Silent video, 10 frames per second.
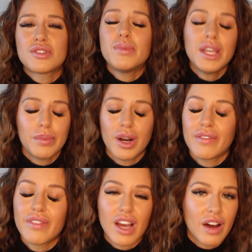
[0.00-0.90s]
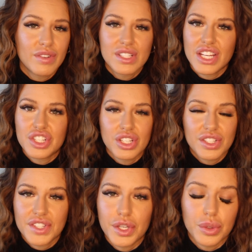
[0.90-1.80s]
Just being a part of the conversation
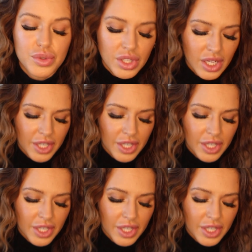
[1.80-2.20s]
is huge.